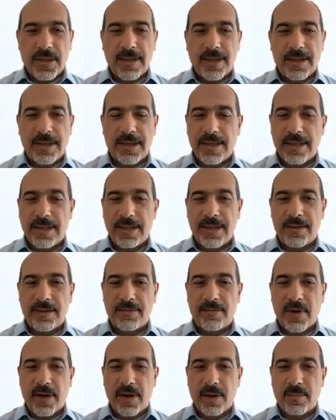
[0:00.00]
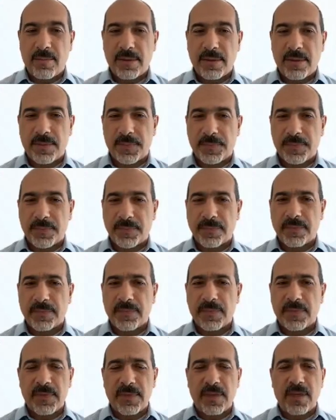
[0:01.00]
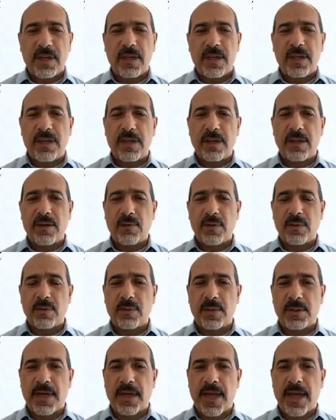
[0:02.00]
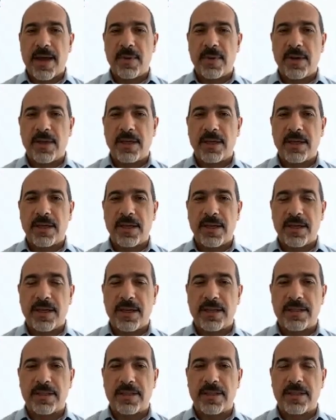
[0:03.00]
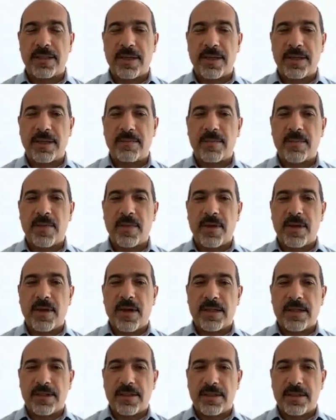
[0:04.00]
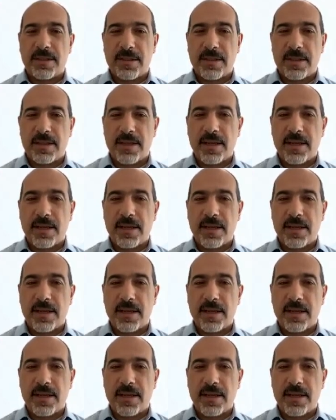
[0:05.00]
in the environment. And here what's happening is an